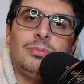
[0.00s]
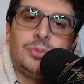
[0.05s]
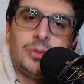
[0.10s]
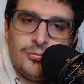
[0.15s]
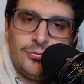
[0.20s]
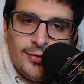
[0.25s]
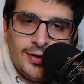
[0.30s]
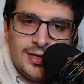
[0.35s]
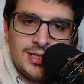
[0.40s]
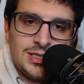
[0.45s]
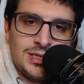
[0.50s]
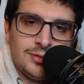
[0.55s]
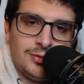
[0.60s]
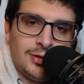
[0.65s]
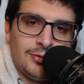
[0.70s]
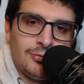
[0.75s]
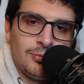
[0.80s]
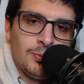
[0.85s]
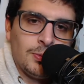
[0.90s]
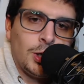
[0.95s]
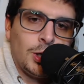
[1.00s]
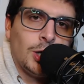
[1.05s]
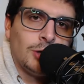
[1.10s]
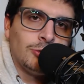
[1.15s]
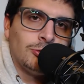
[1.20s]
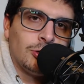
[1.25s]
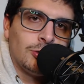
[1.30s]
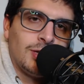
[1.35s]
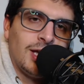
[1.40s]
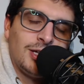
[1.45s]
defensively from the
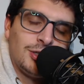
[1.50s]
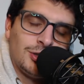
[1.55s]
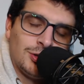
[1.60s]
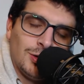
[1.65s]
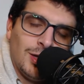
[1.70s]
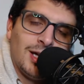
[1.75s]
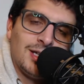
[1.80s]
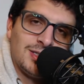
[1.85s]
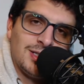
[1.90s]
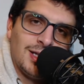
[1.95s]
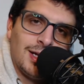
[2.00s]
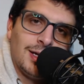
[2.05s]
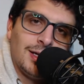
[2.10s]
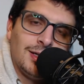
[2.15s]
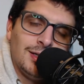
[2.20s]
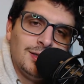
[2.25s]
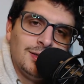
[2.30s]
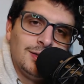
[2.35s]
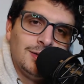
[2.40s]
guard rotation last night.